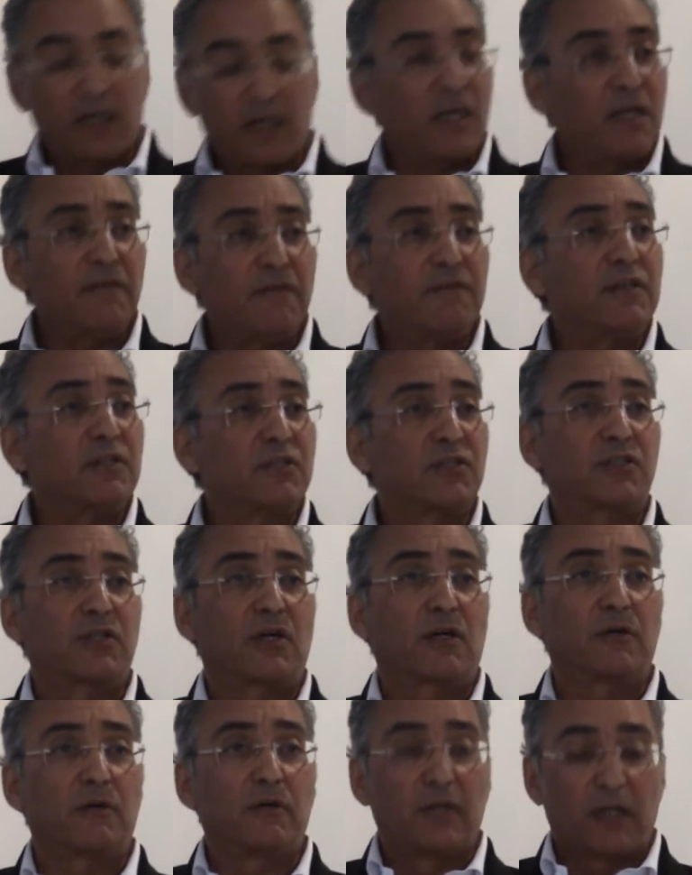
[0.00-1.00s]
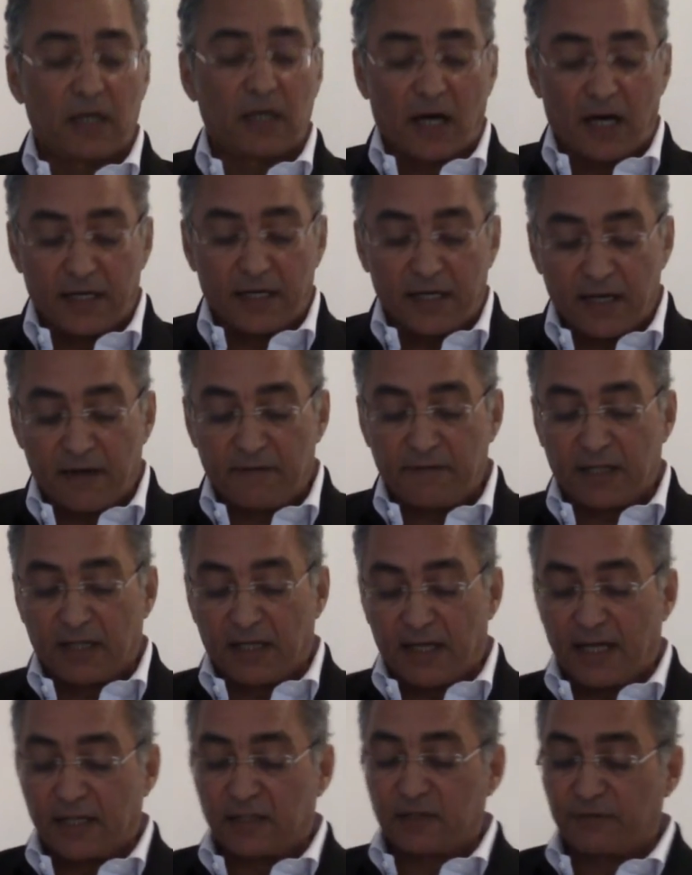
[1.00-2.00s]
Even so, I
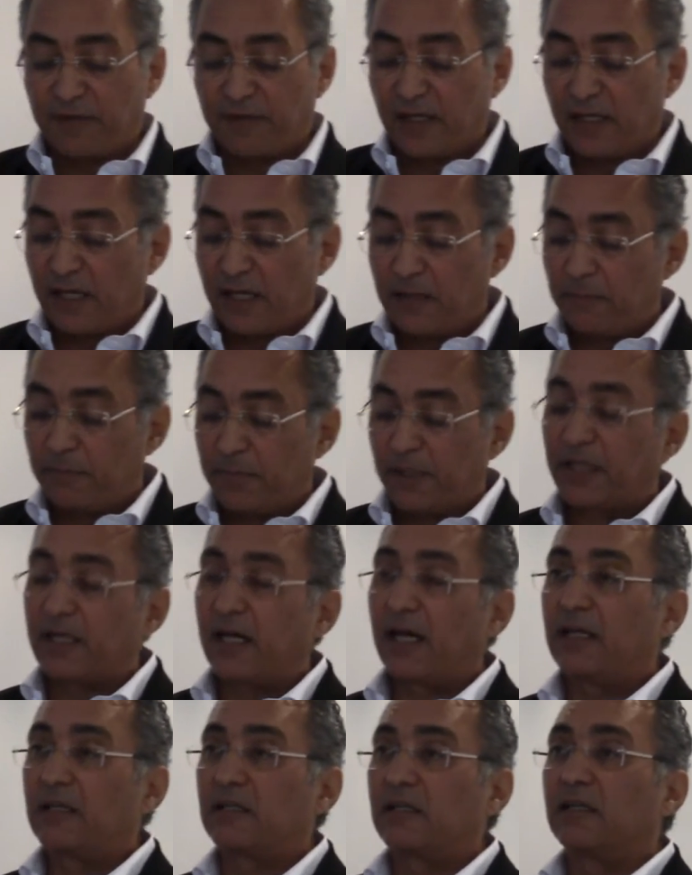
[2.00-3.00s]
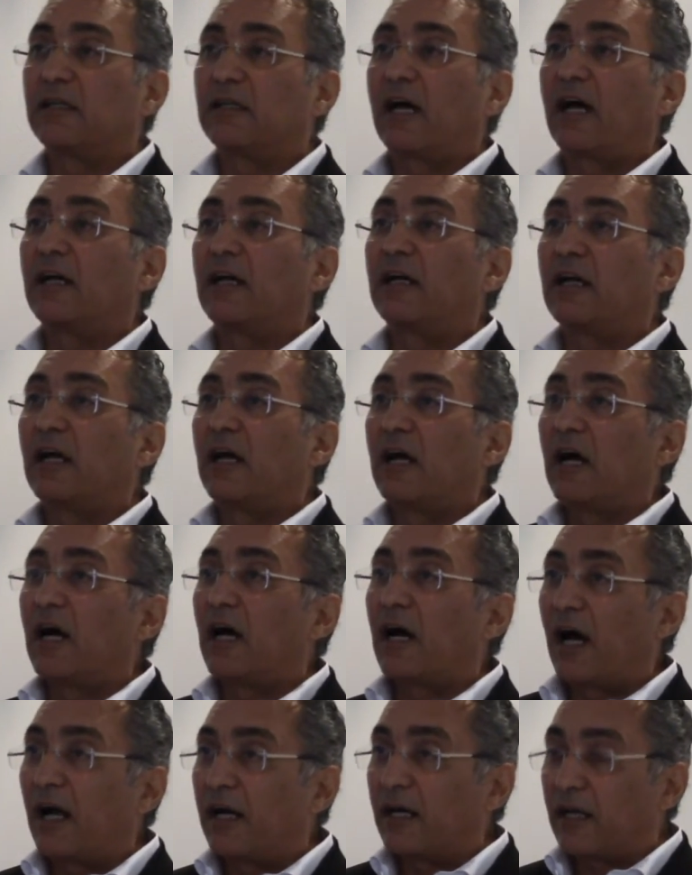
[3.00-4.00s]
nevertheless feel implicated and
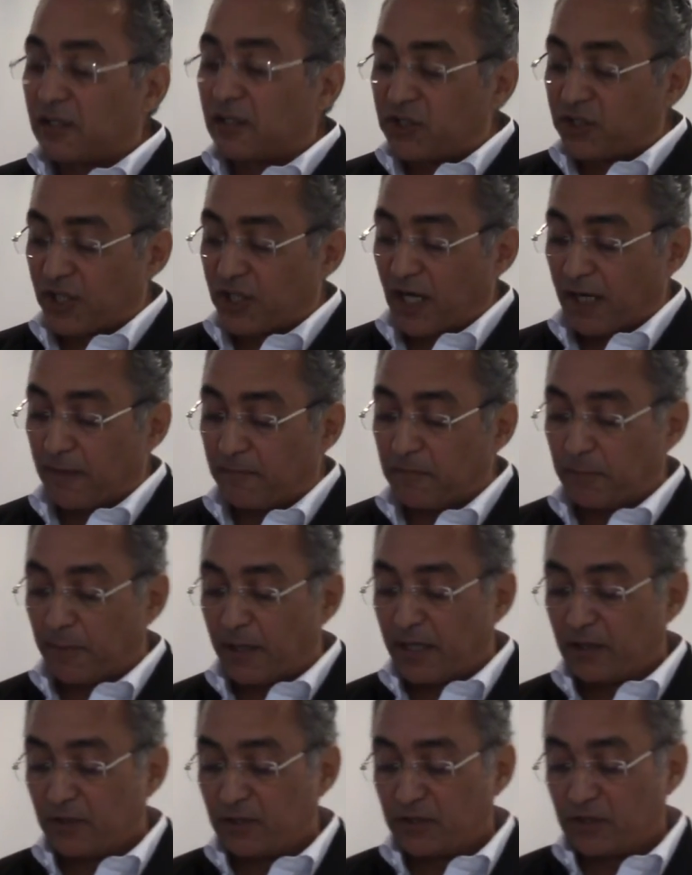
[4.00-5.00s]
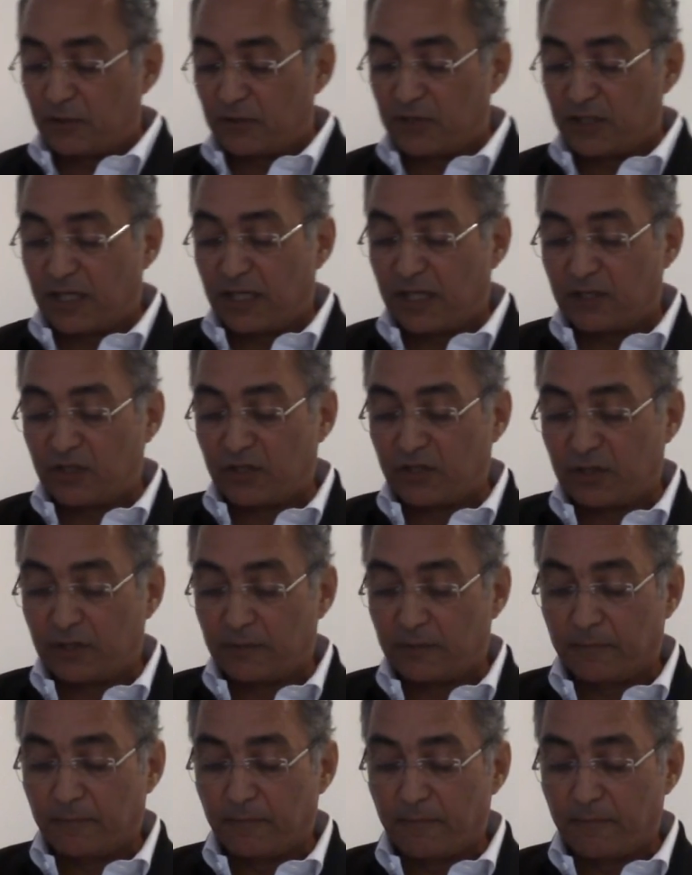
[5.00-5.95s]
ashamed by association.